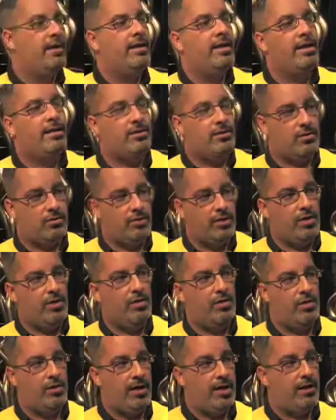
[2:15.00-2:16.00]
1
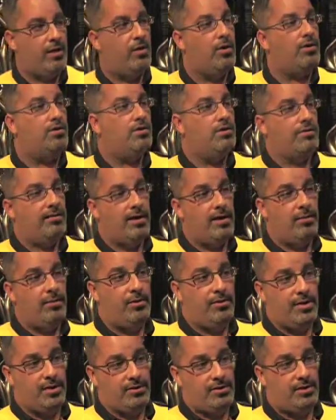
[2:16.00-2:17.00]
3/4 header, also
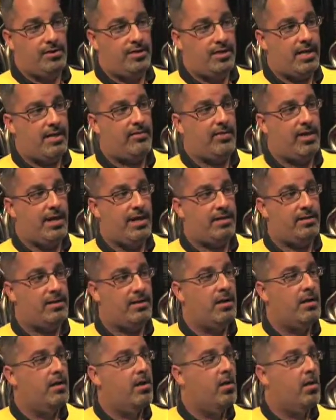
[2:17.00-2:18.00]
available in 1 7/8,
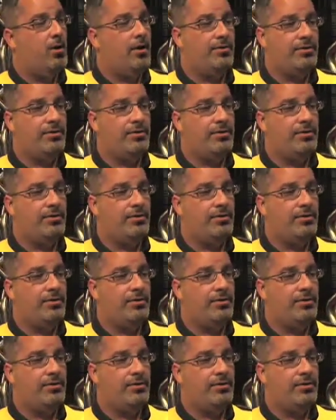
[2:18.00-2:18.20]
all